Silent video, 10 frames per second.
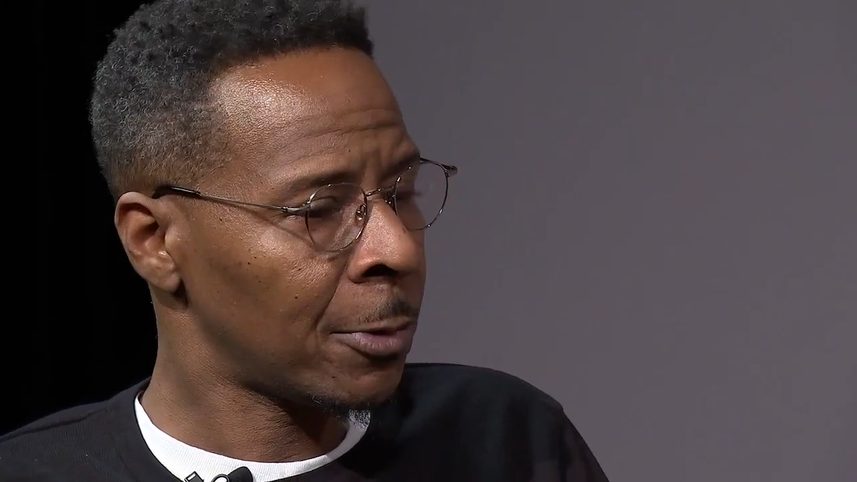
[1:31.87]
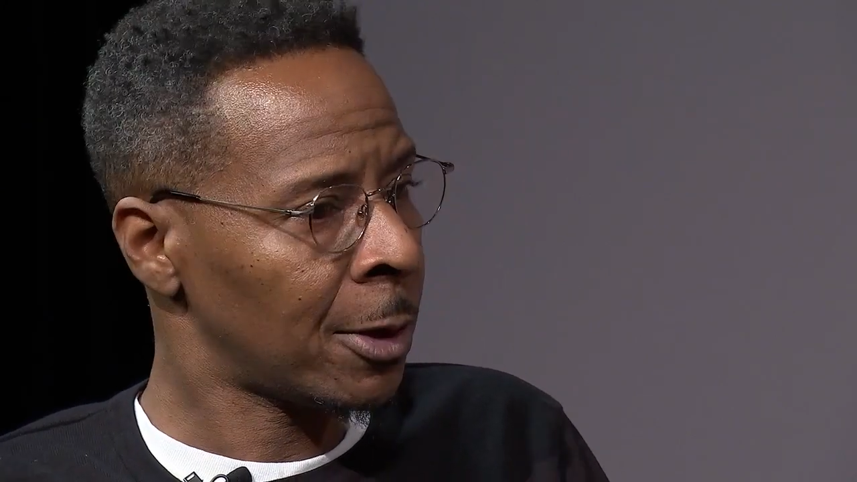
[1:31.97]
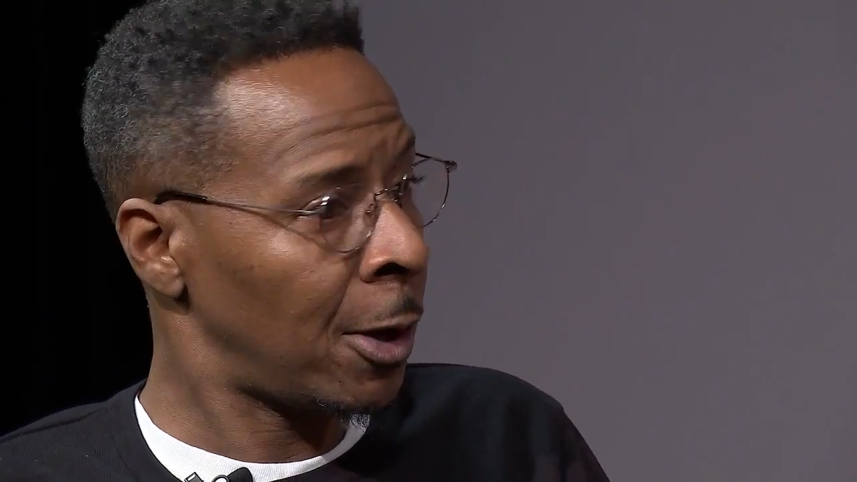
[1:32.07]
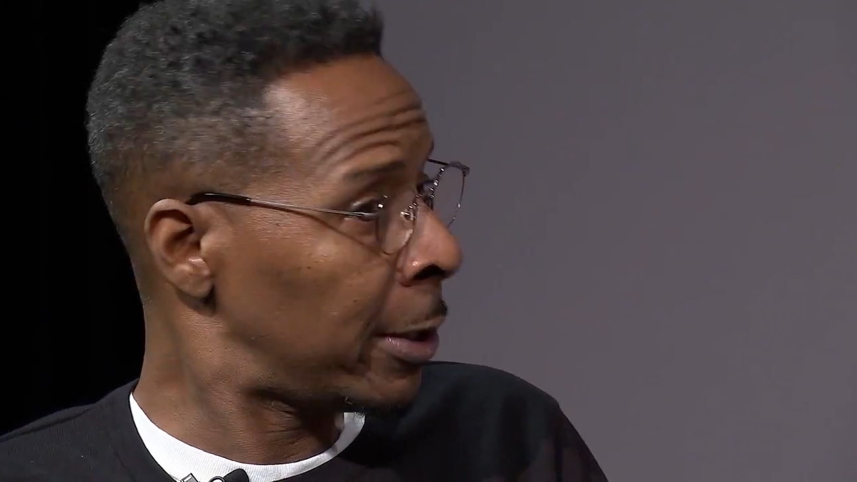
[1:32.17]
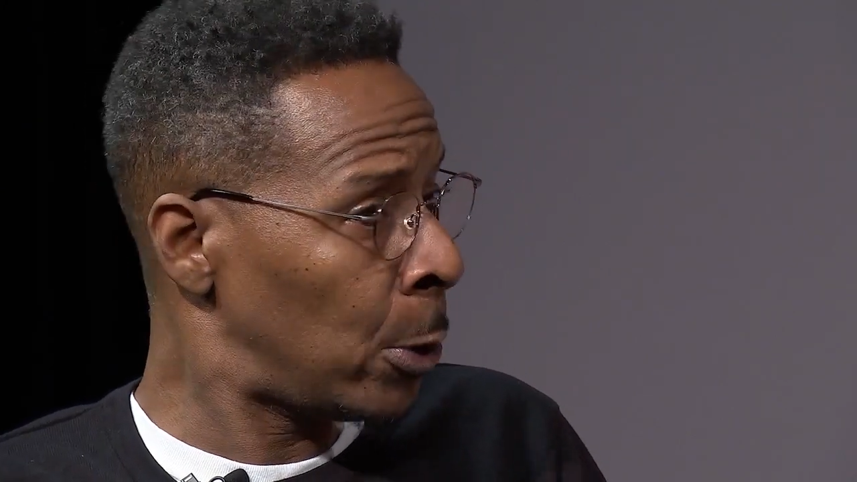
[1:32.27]

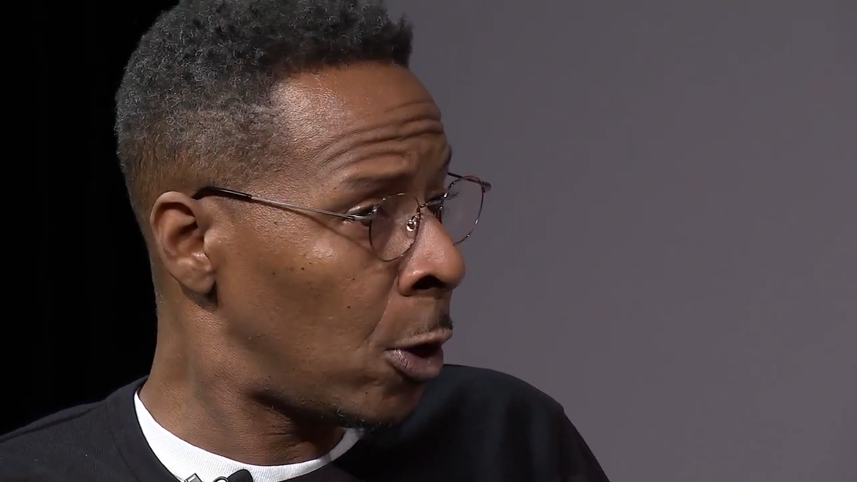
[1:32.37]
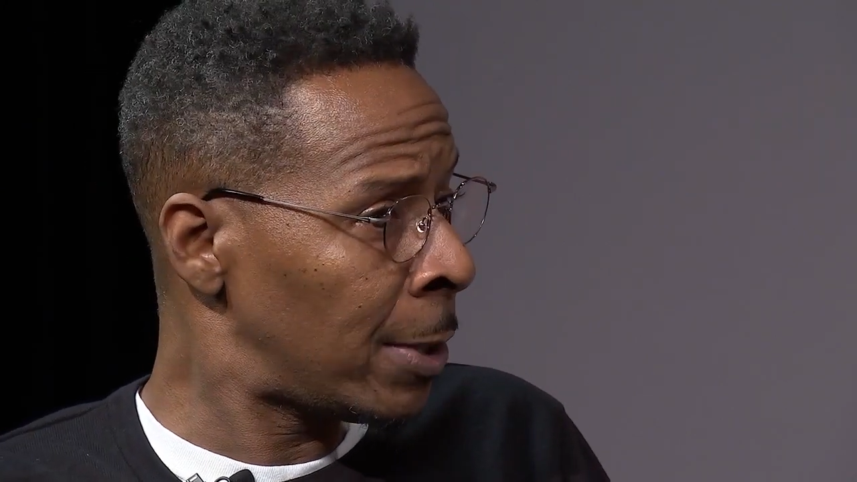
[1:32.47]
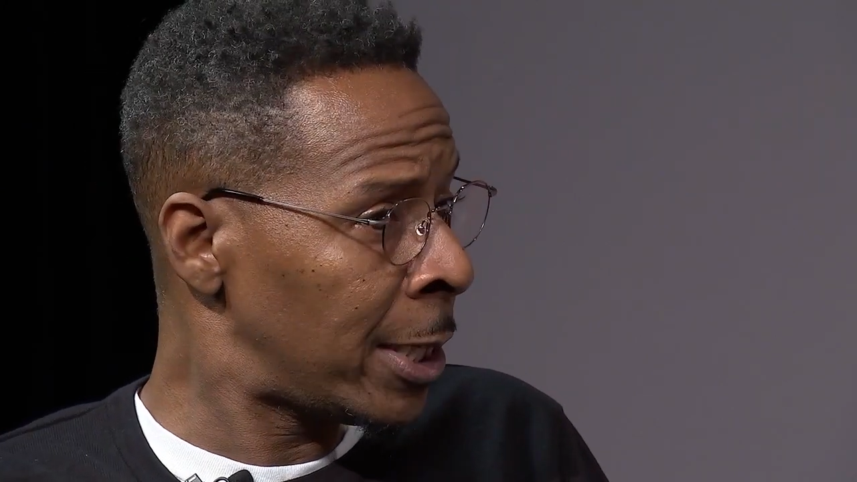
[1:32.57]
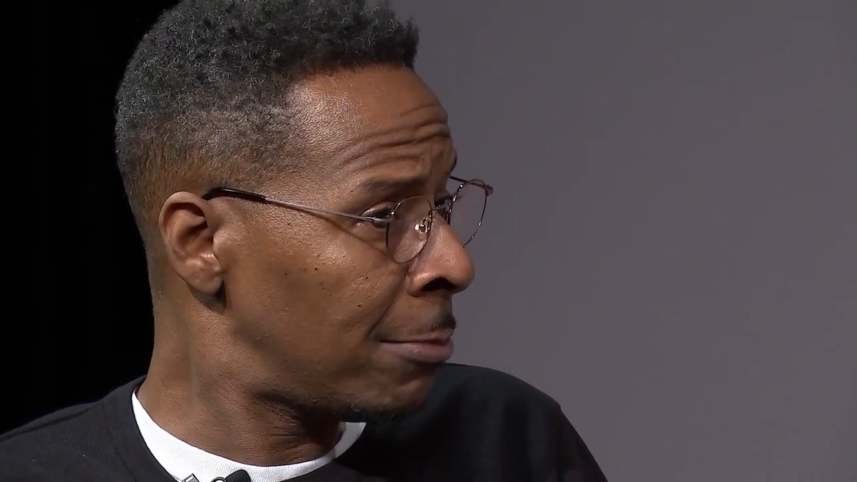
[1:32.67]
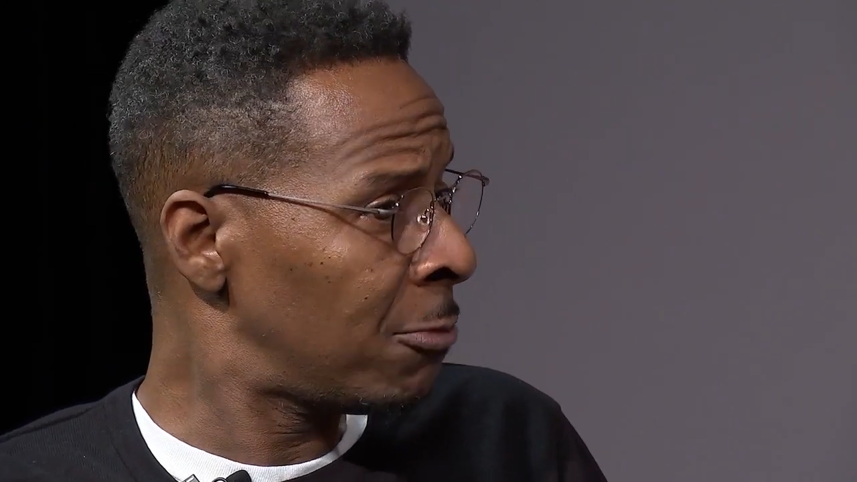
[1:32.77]
Because
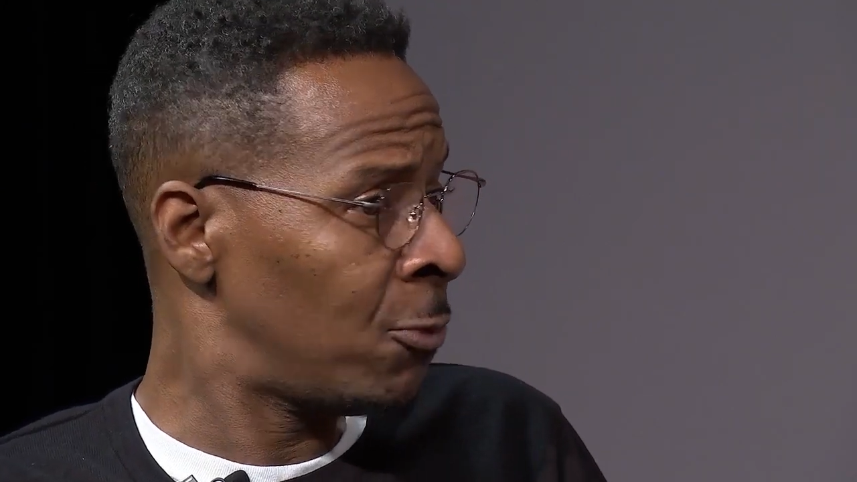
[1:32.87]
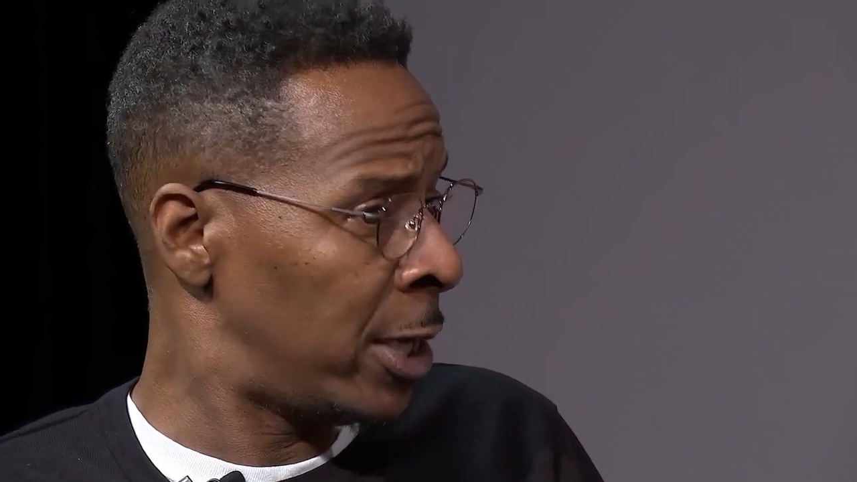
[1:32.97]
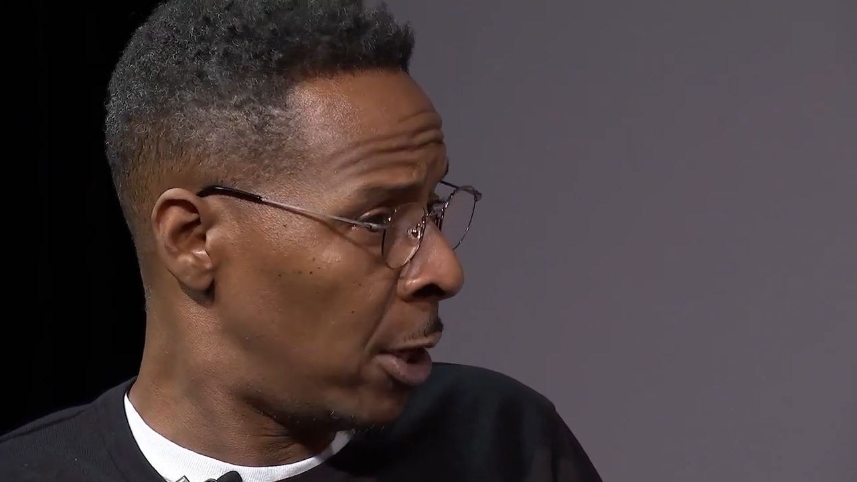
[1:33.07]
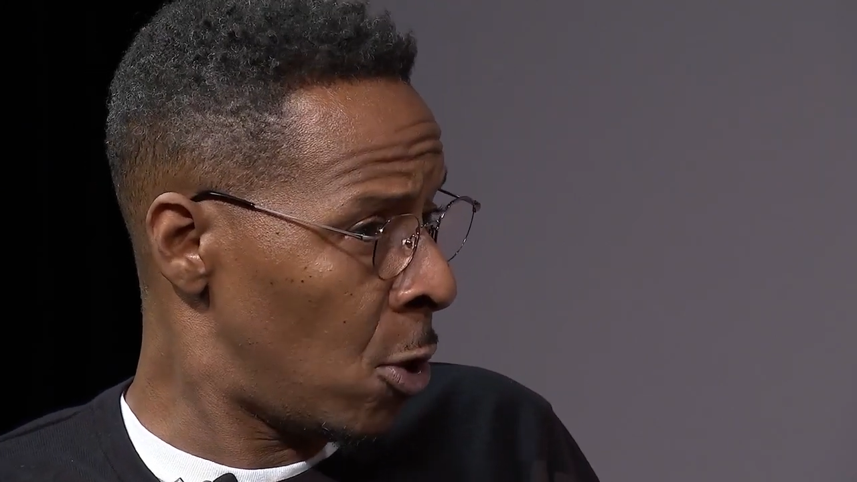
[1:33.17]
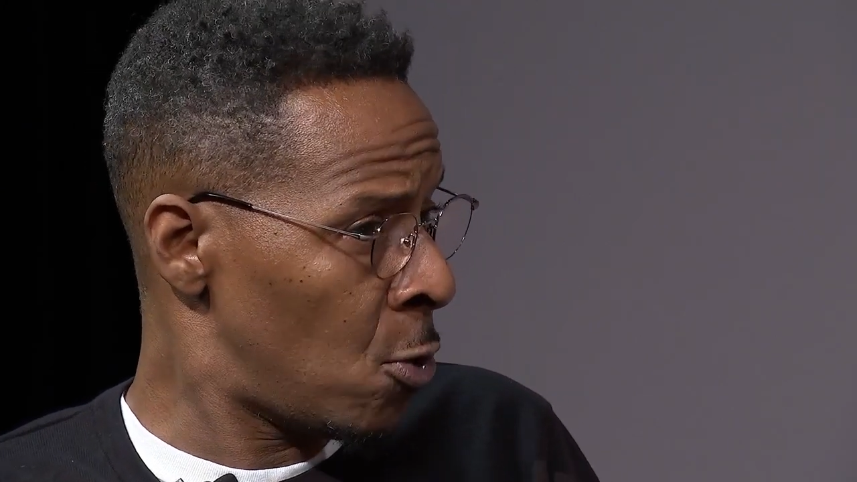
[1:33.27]
normally
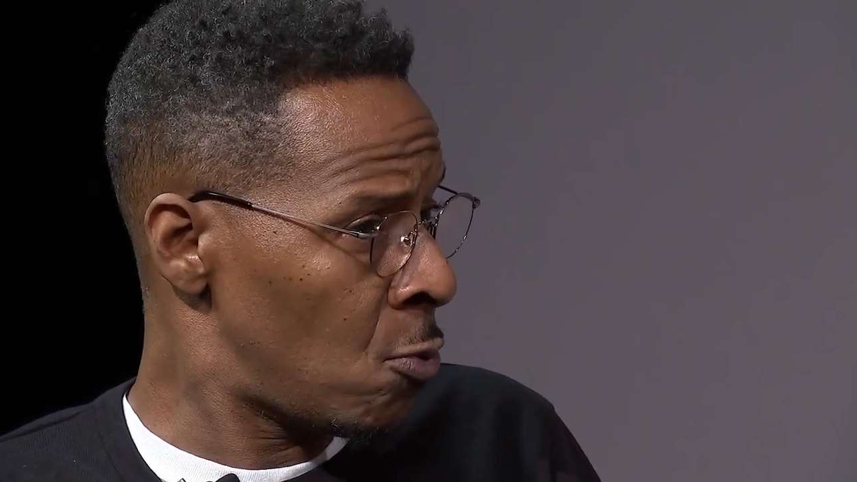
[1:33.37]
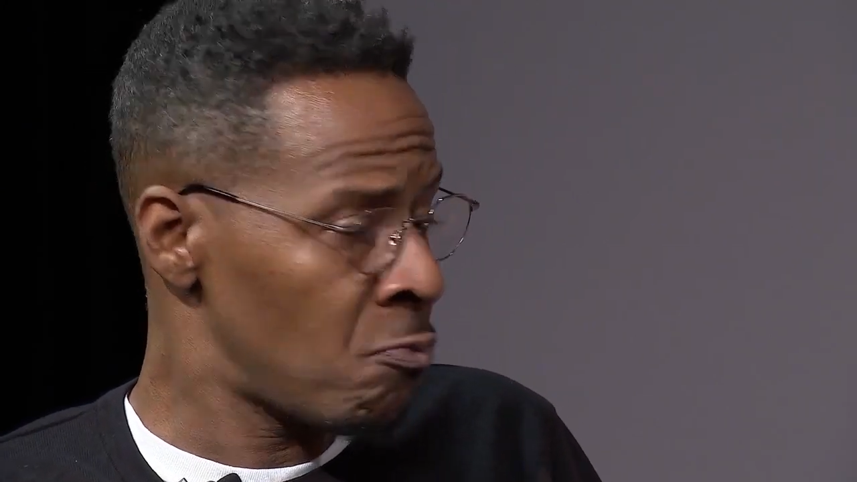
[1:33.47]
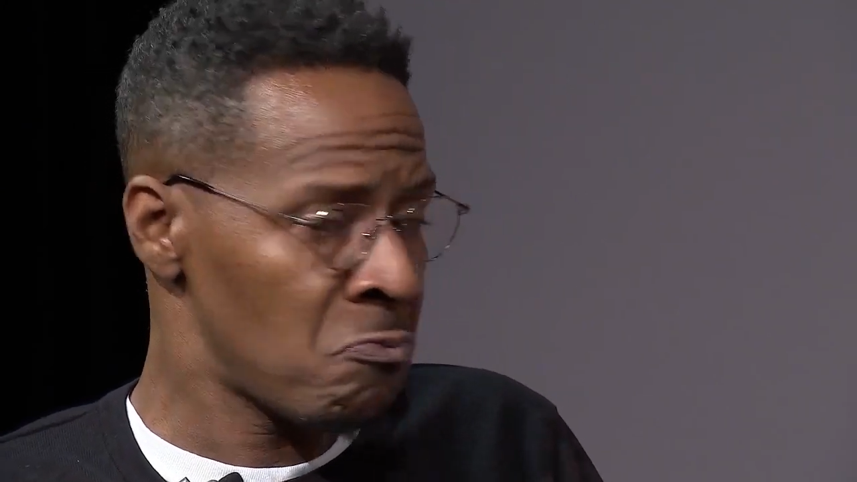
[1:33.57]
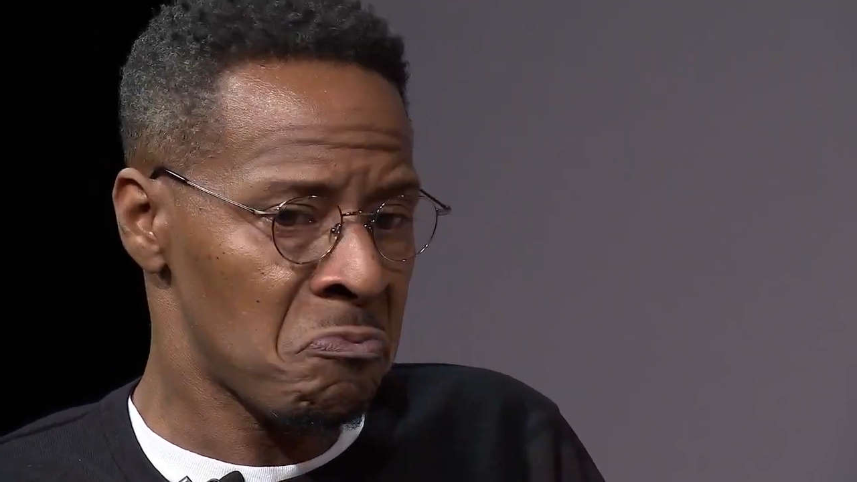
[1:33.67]
we at home.